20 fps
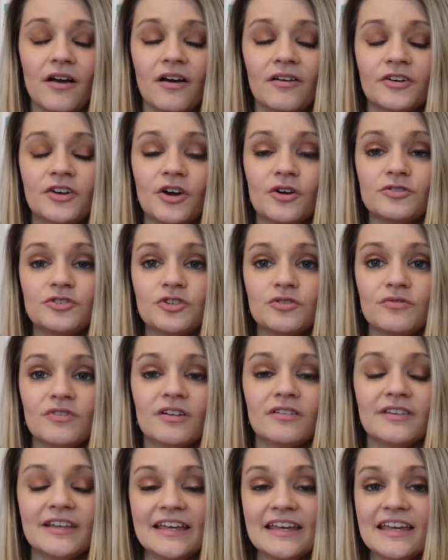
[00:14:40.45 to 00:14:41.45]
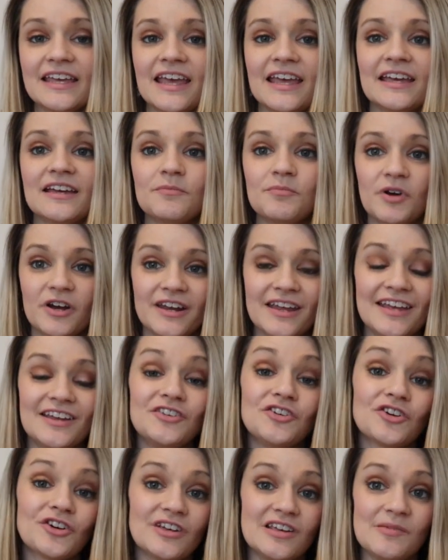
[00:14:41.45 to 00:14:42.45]
go to the link and put
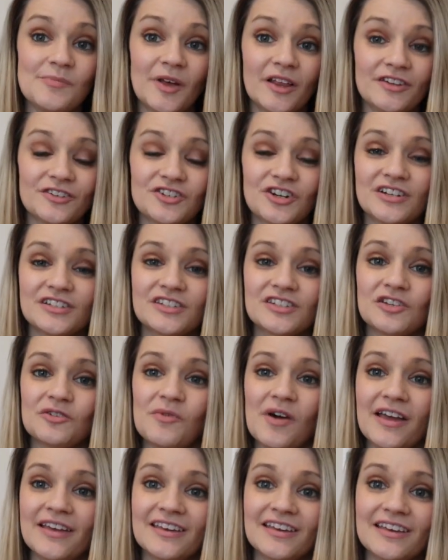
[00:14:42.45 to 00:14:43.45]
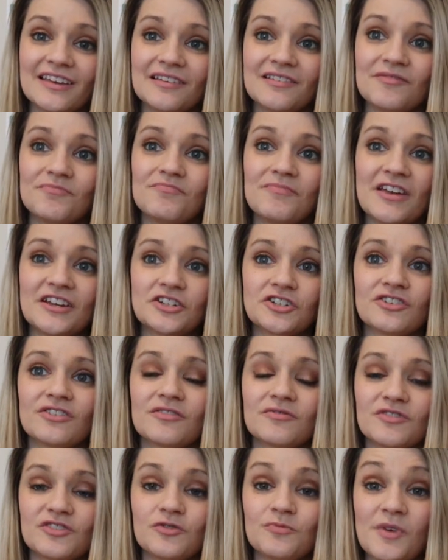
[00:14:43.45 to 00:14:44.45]
in your email address so I can make
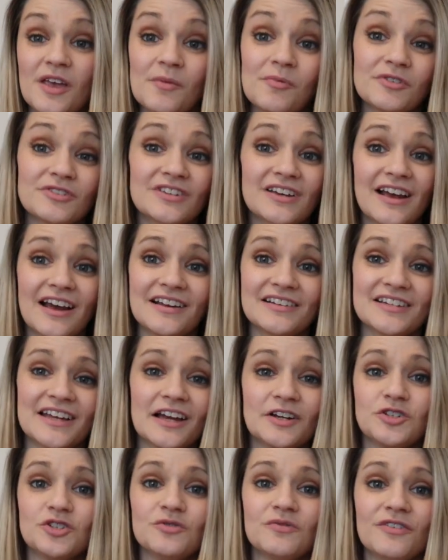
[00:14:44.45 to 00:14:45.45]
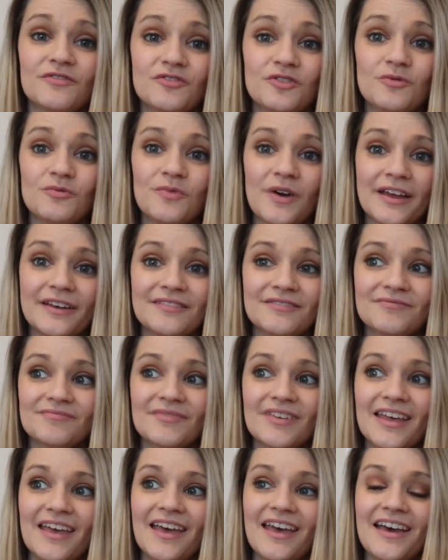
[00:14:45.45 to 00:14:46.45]
sure to be able to contact you if you win.
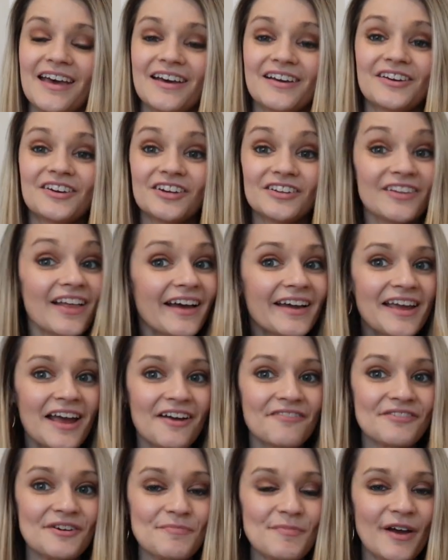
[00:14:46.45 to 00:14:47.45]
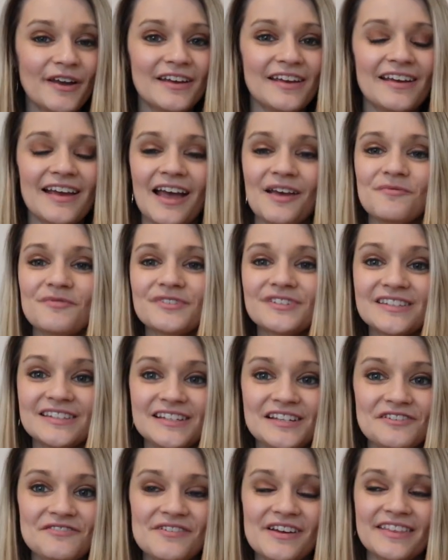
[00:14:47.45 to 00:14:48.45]
Good luck, everybody. I will
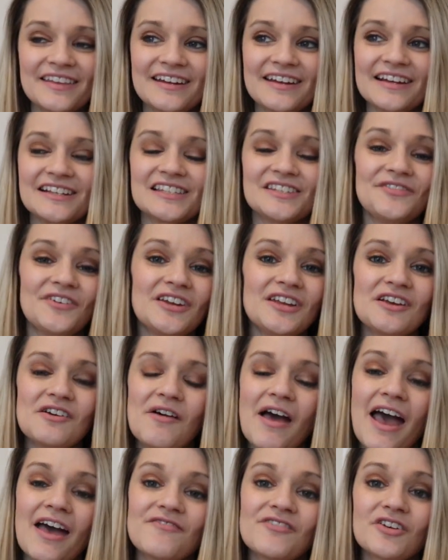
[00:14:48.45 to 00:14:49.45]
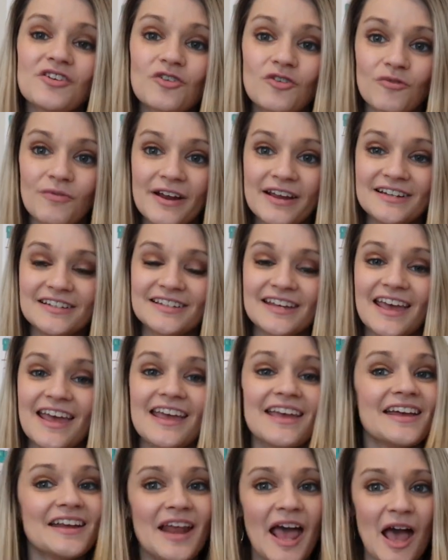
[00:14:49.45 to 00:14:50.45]
see you in the next video. Have a great
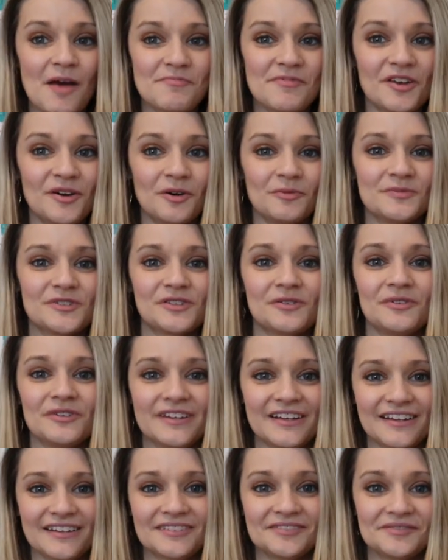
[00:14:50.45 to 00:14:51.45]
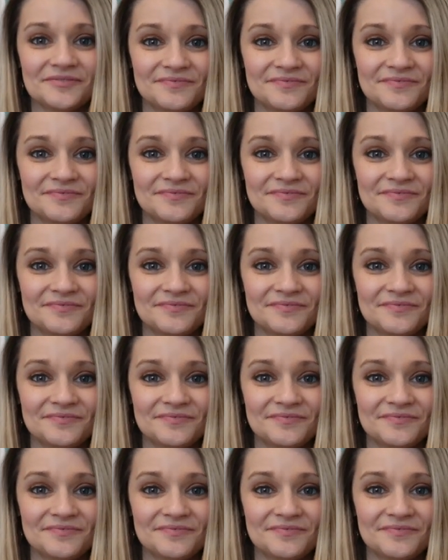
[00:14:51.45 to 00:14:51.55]
day and happy homeschooling.